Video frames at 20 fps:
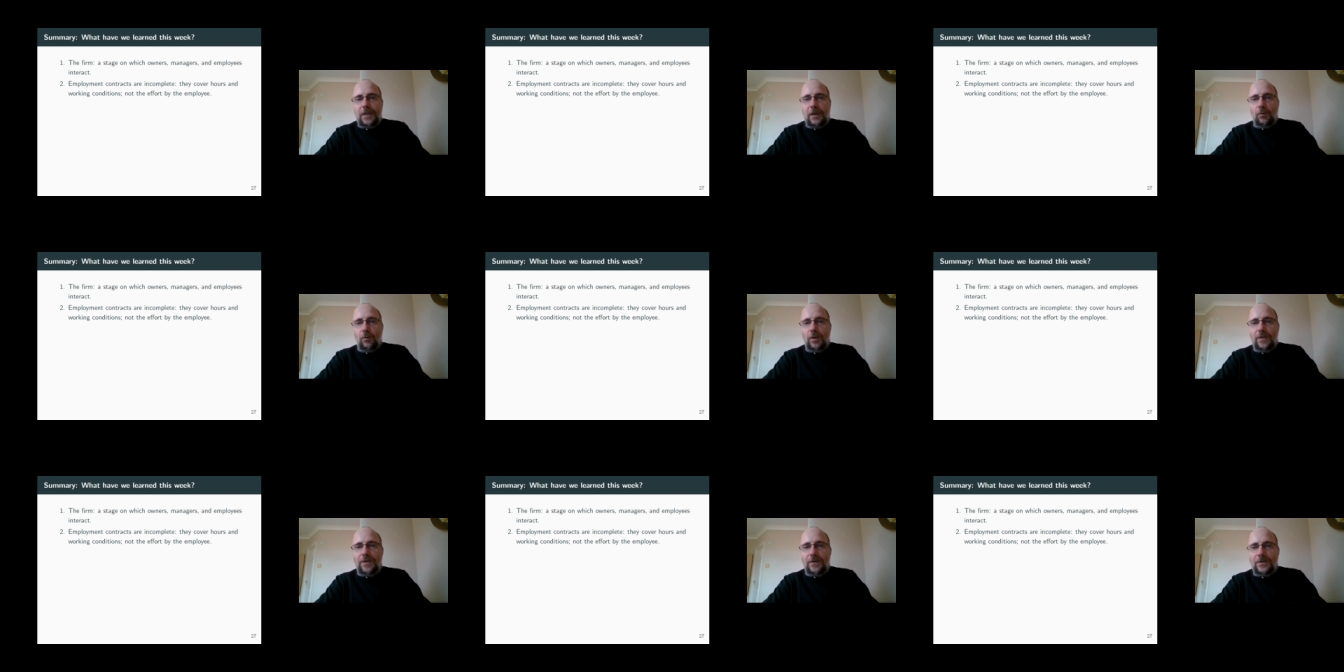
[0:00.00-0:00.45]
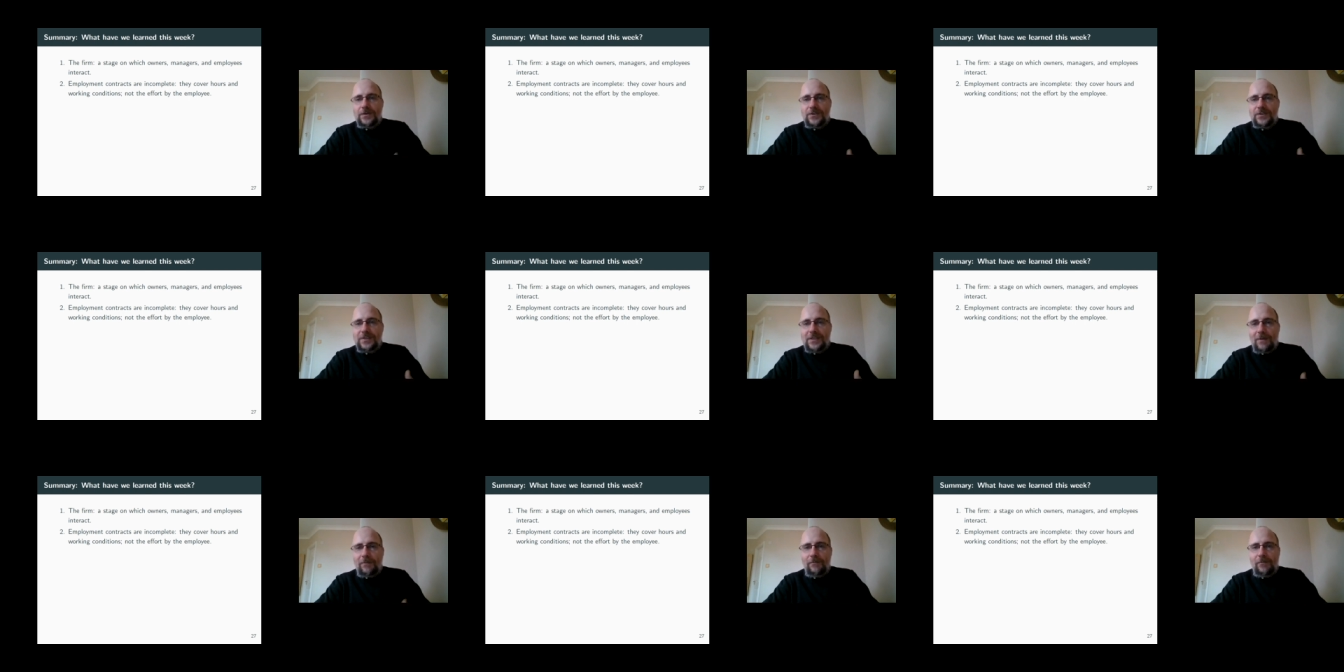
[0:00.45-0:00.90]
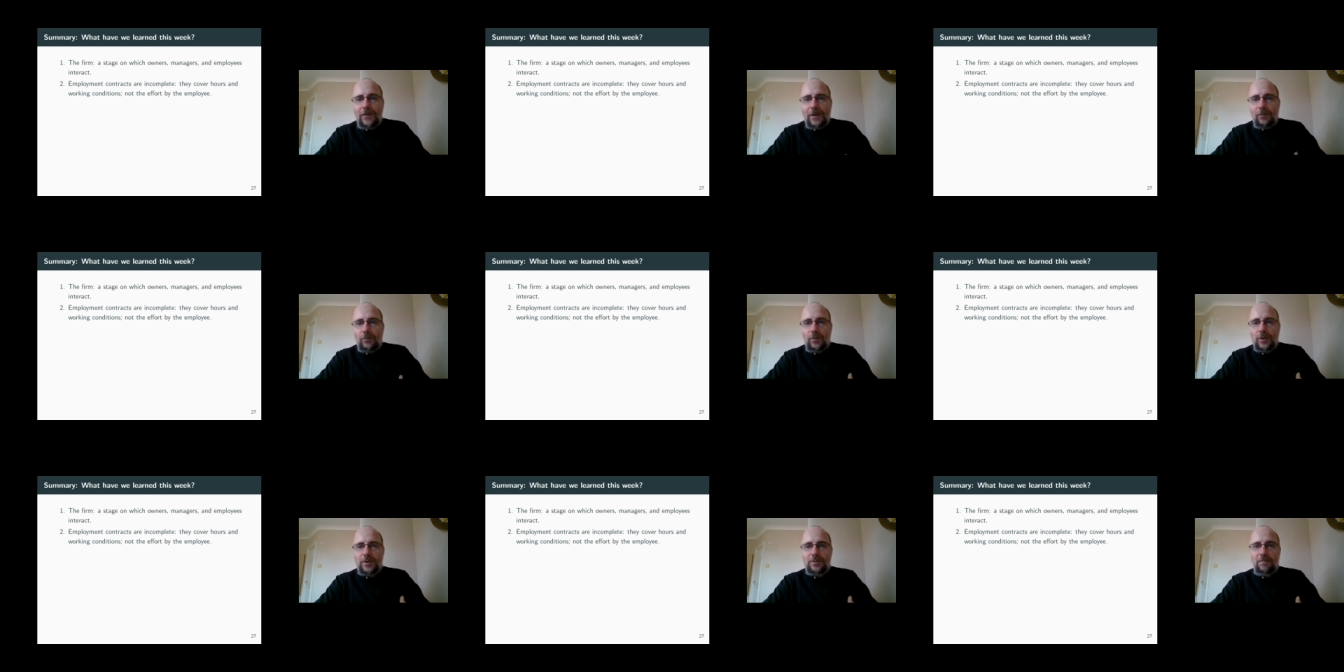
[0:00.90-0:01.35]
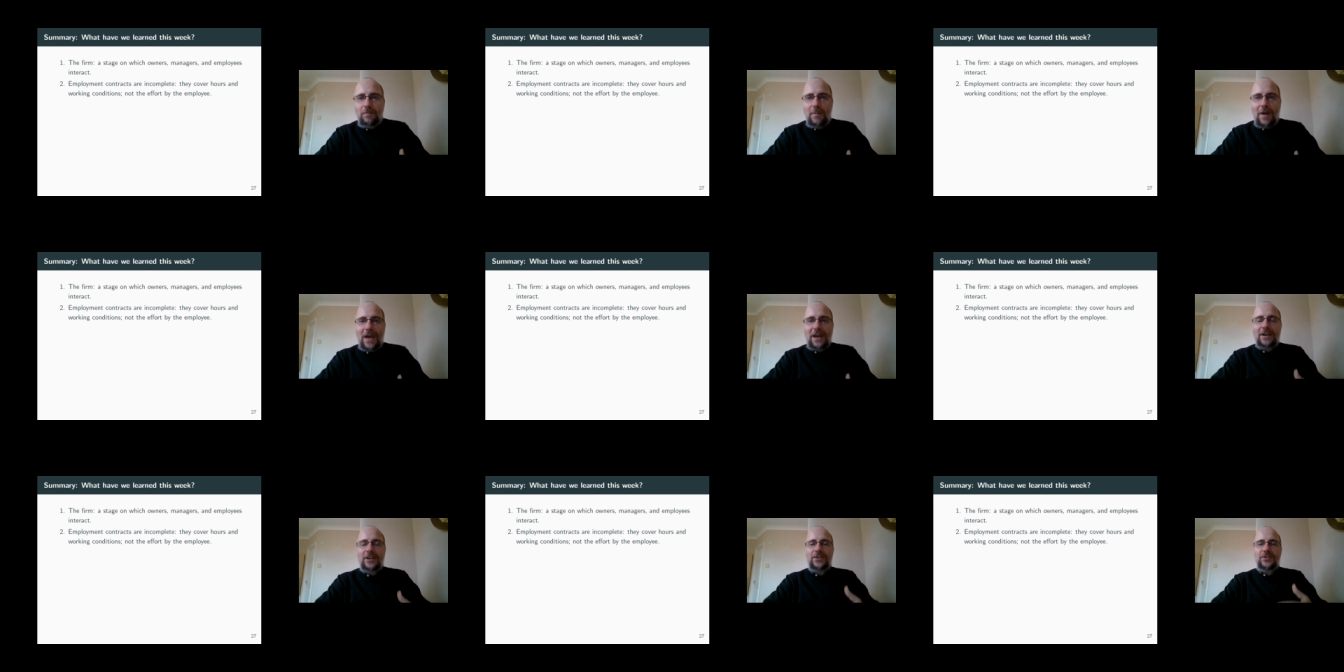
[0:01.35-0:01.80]
when there is something which
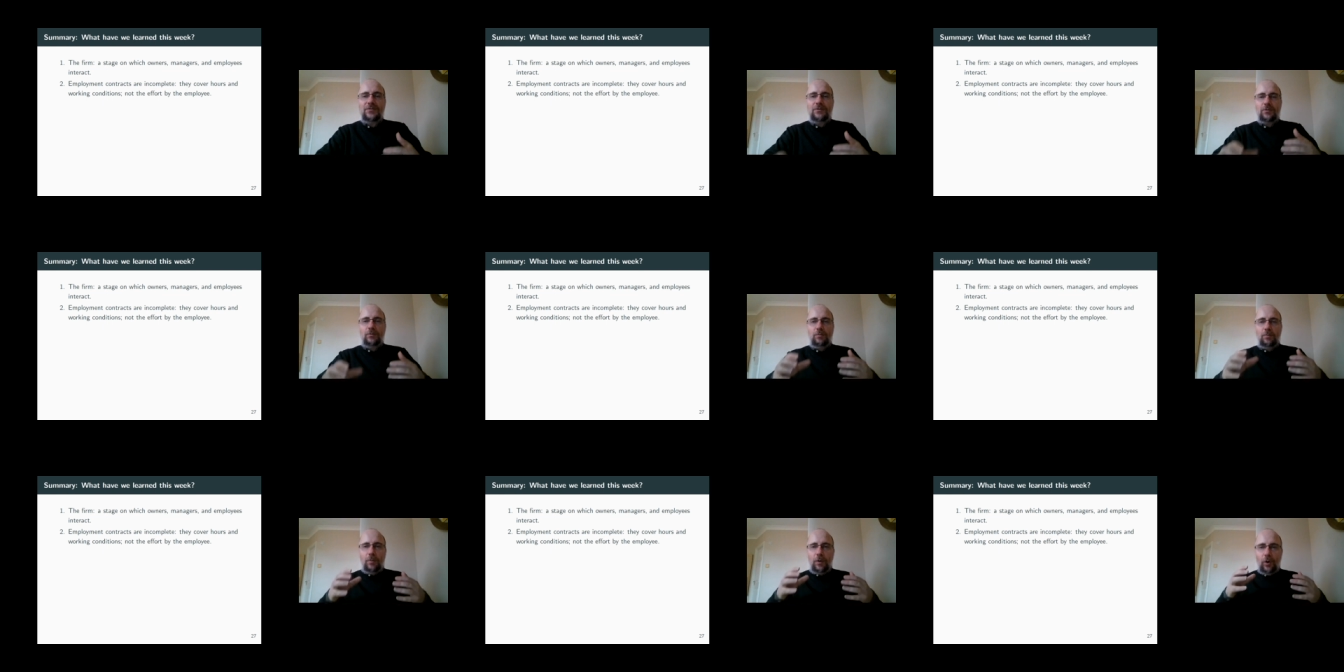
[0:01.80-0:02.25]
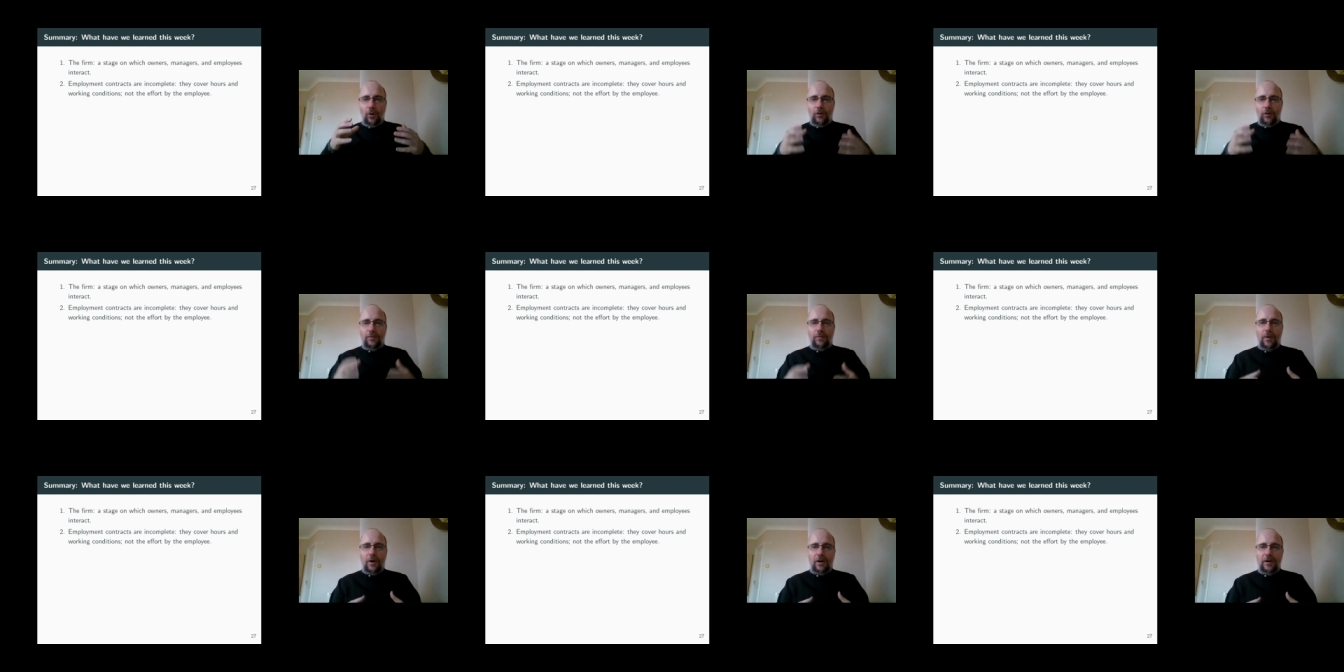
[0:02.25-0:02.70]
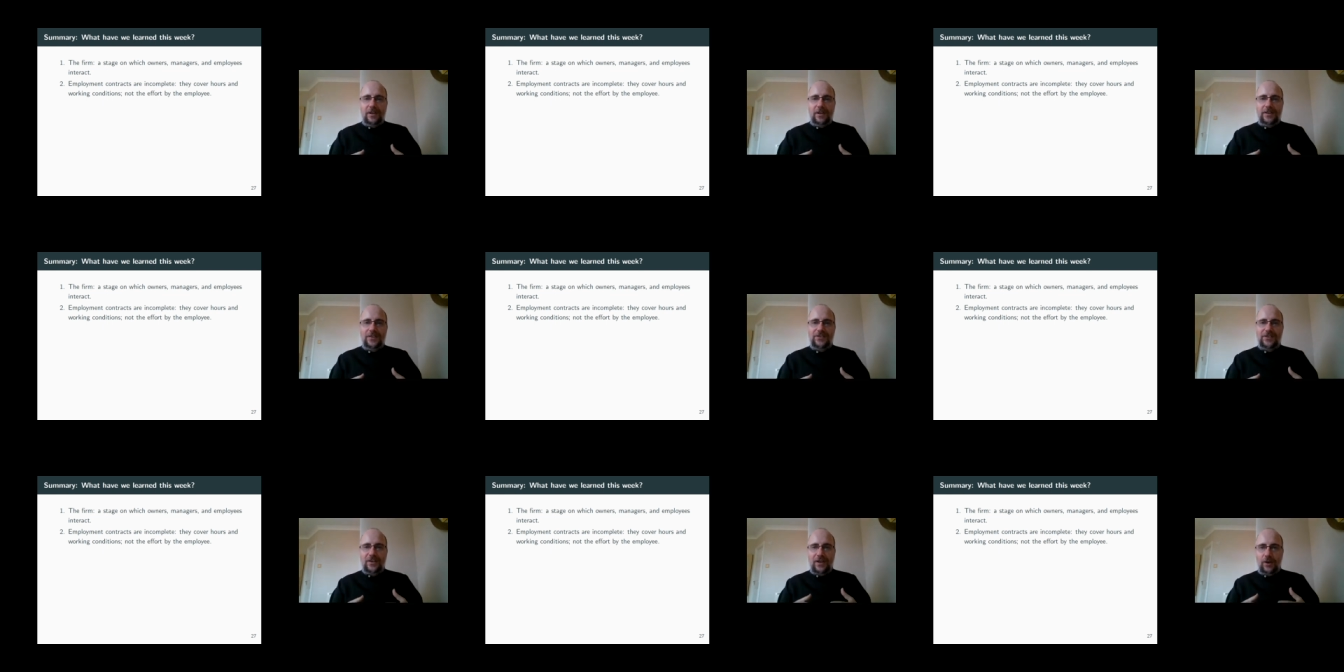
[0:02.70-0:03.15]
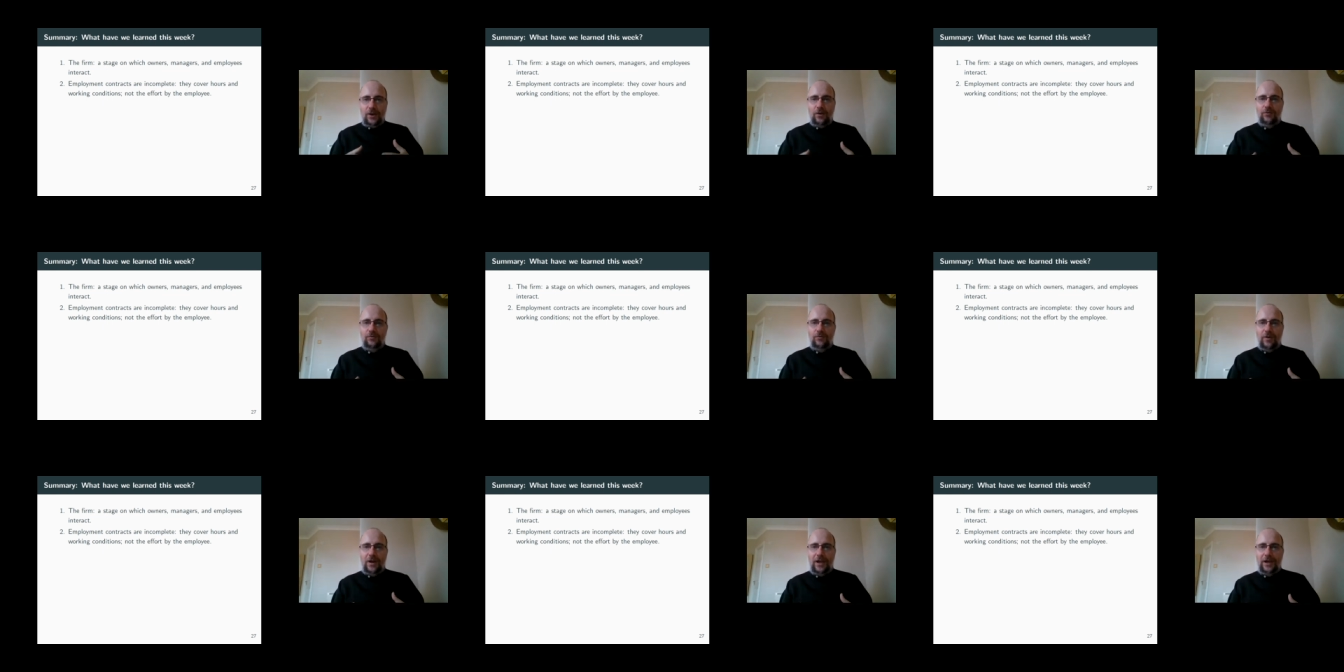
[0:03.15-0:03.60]
matters for both parties in a
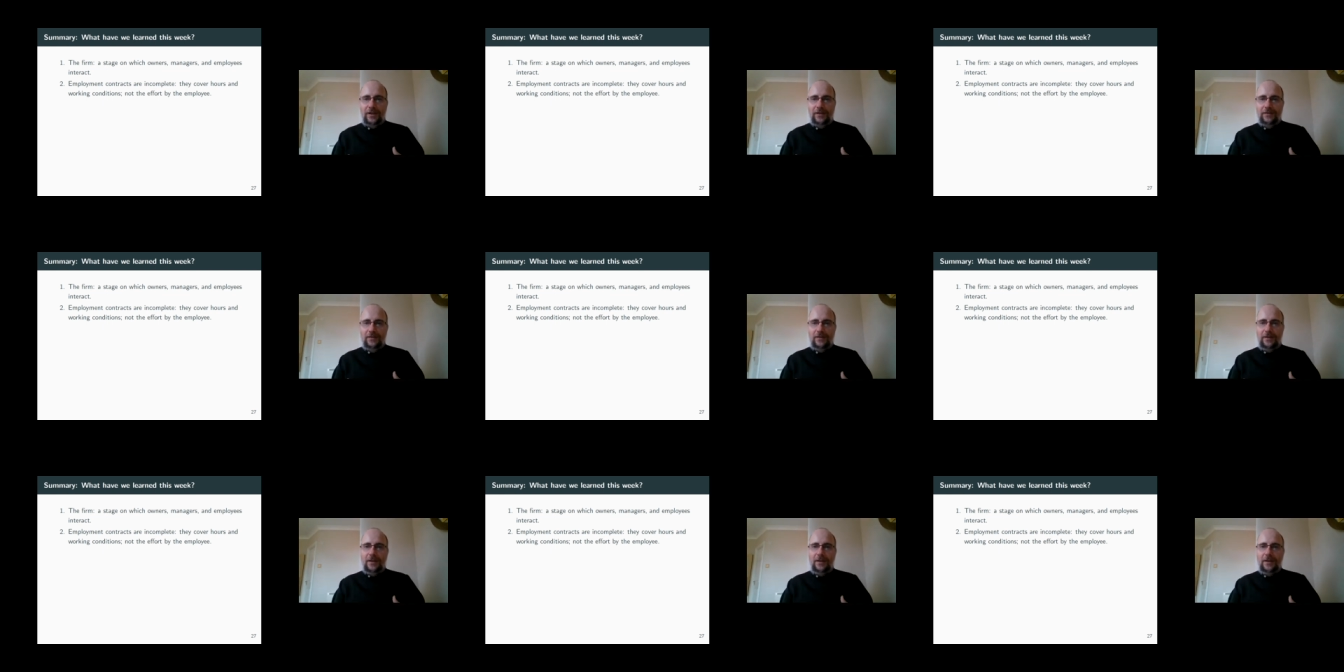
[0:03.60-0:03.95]
contract,